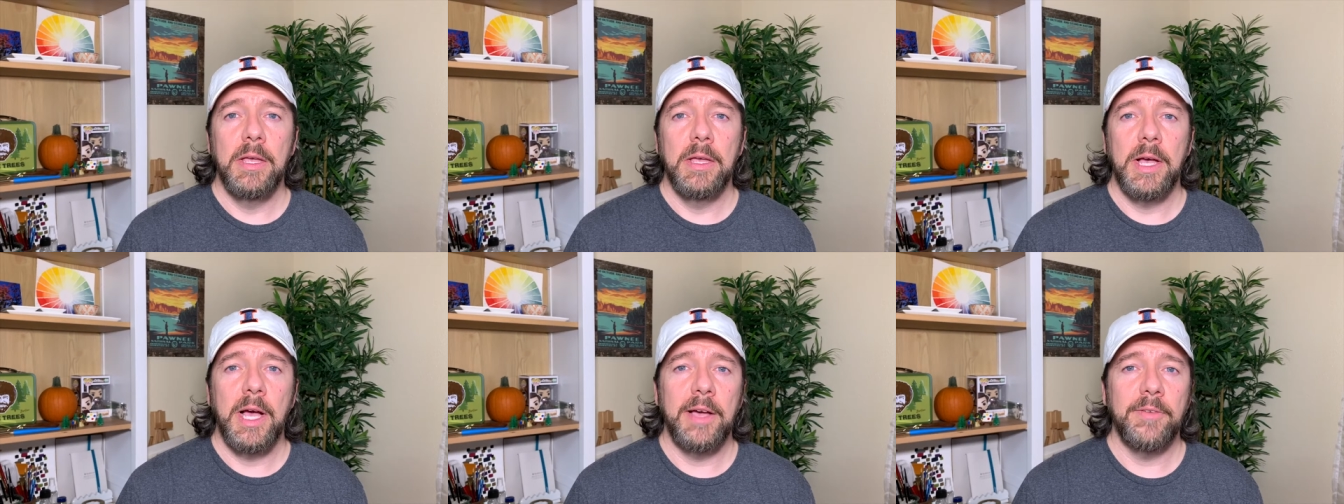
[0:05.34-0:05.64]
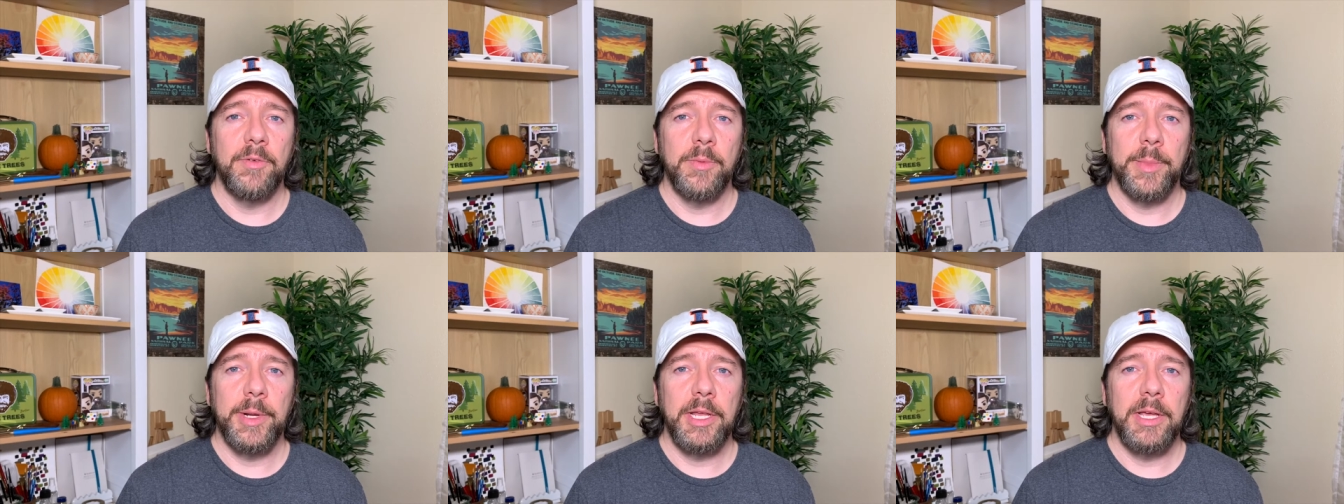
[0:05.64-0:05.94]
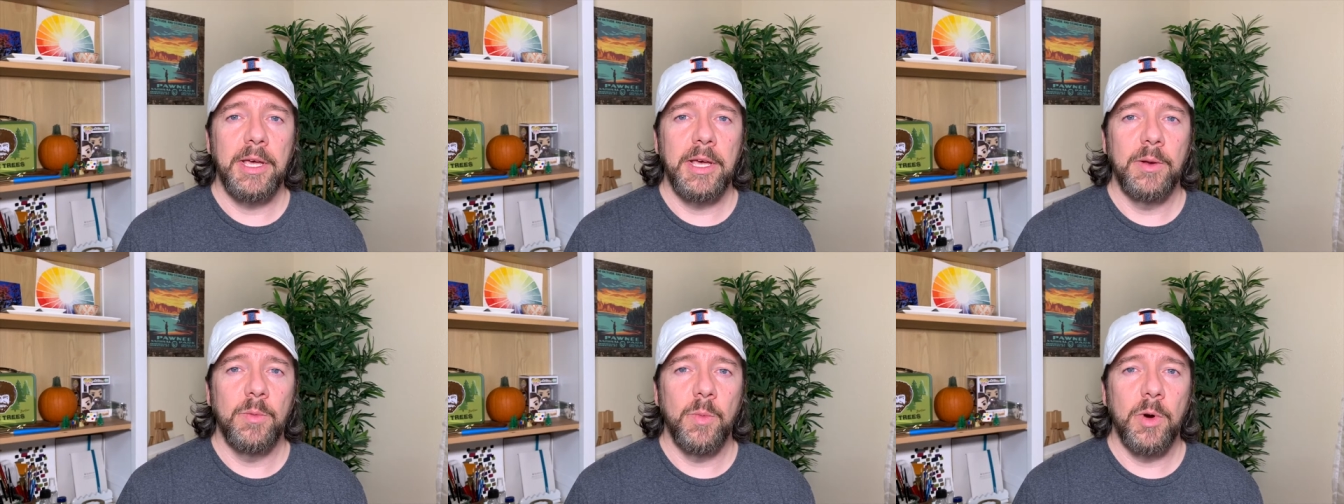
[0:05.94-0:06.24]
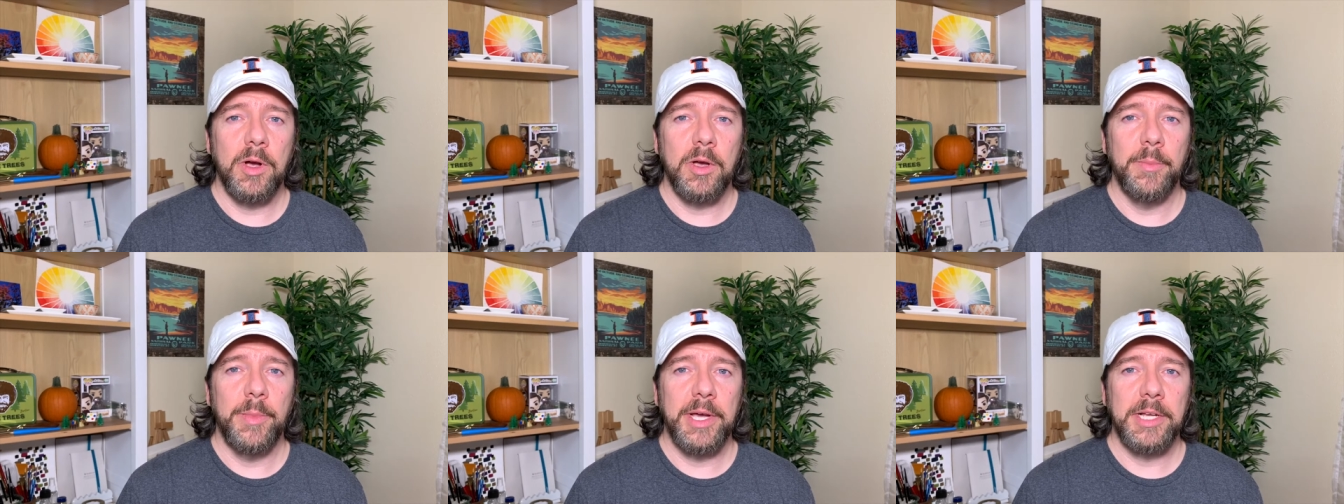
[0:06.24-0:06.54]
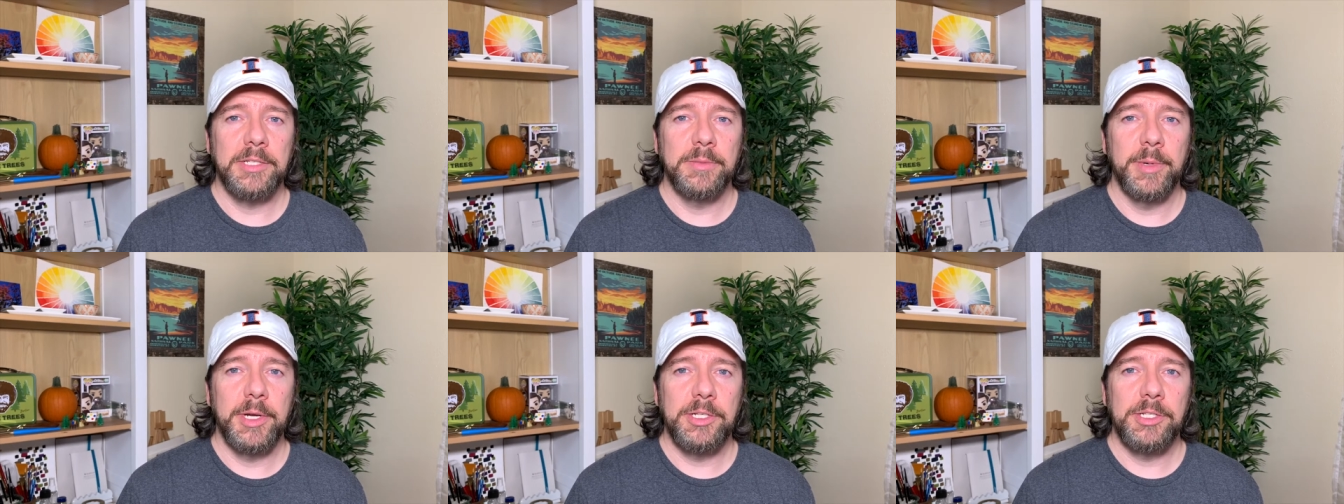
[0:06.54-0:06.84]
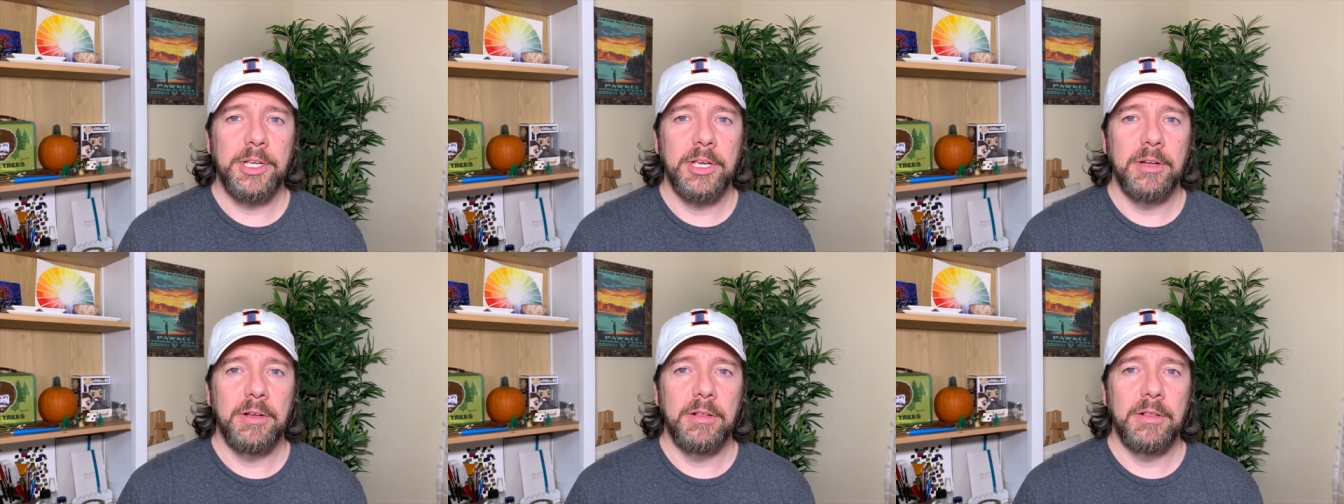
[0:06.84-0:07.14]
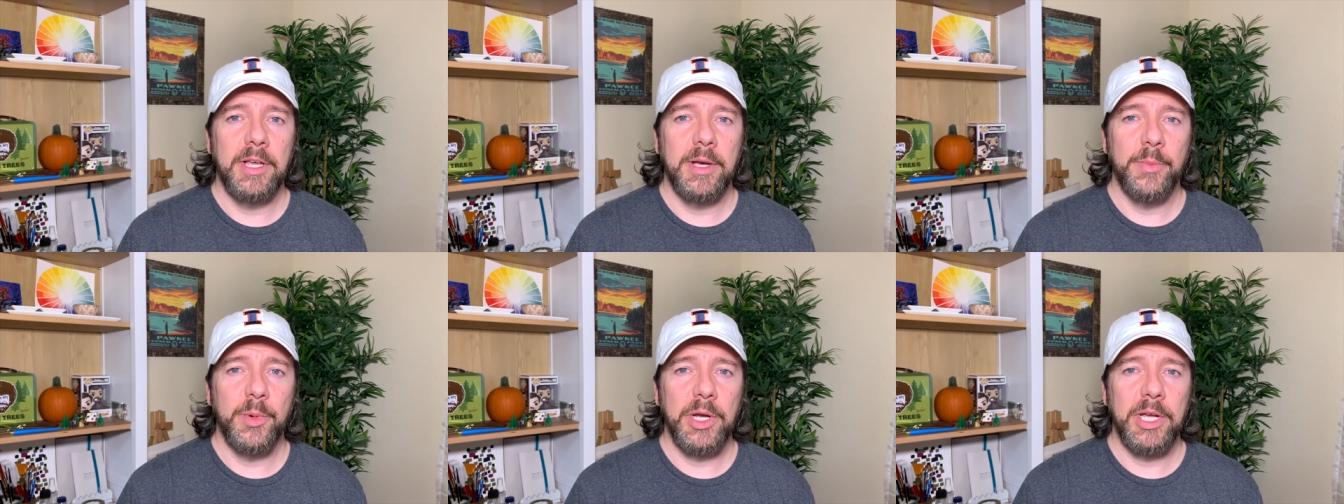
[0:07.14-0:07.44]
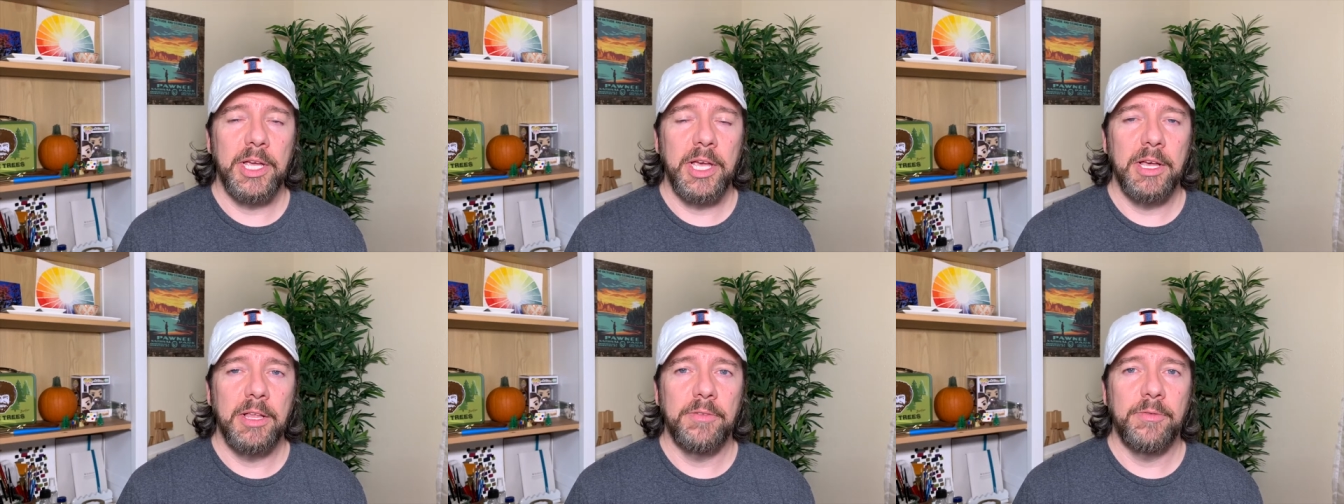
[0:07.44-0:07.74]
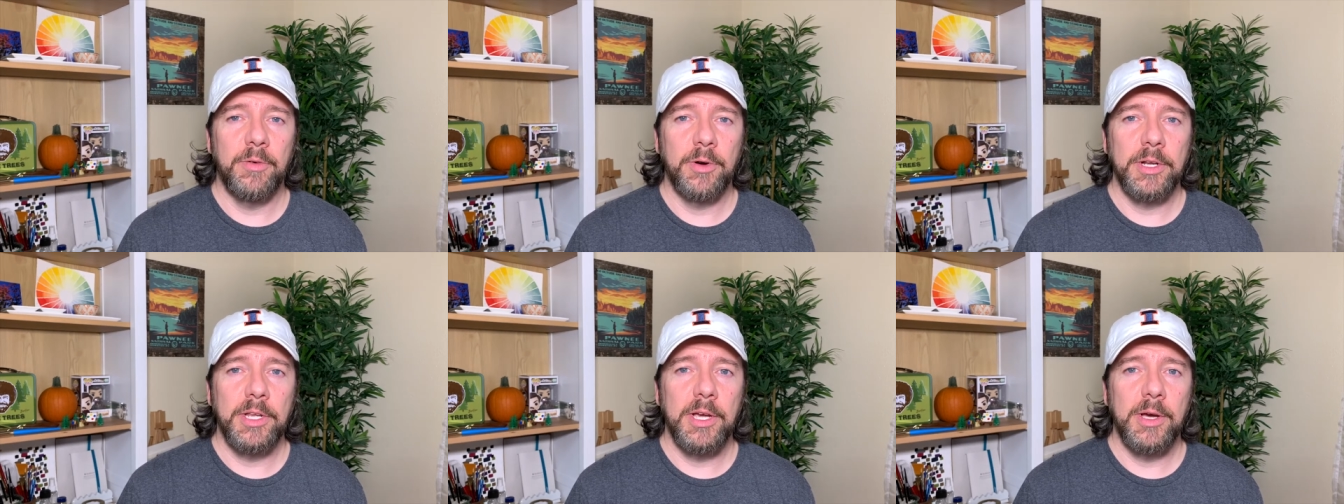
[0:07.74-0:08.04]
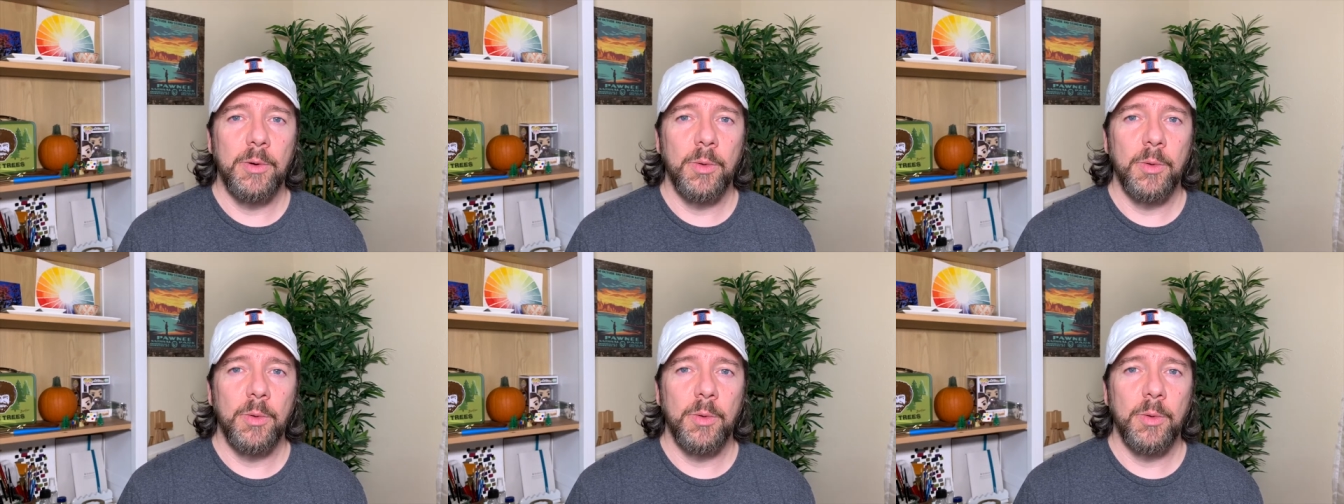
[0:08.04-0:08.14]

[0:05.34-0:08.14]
Hi everybody, and welcome back to my channel, Librarian California,